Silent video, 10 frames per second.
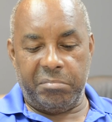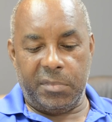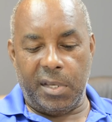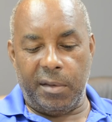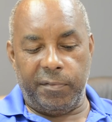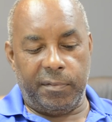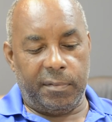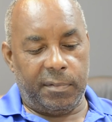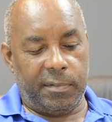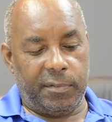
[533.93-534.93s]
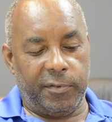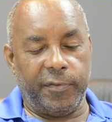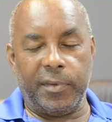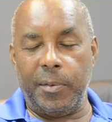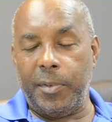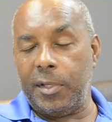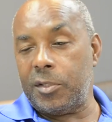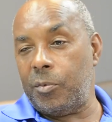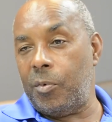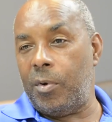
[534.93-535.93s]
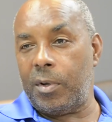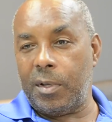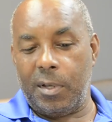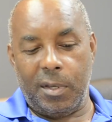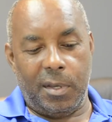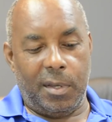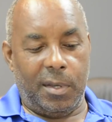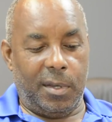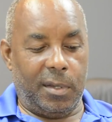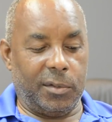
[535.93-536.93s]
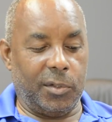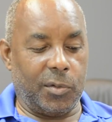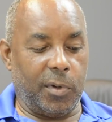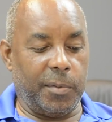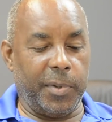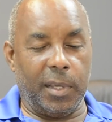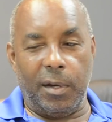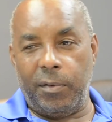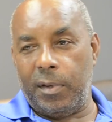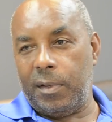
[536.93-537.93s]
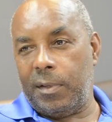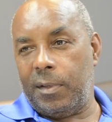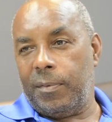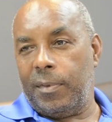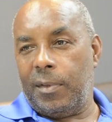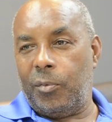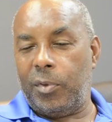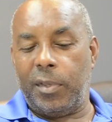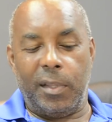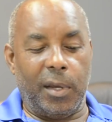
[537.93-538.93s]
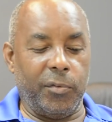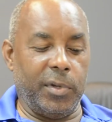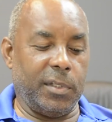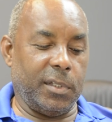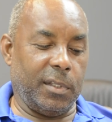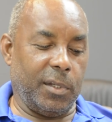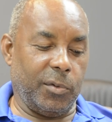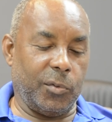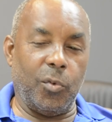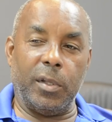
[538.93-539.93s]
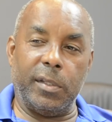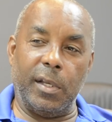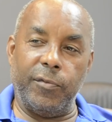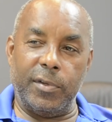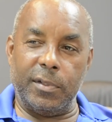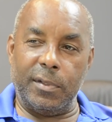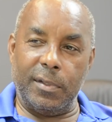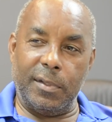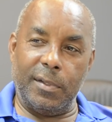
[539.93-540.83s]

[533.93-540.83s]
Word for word: 10, 15 minutes to walk. So it's quite a big area. Within that region, there was one television.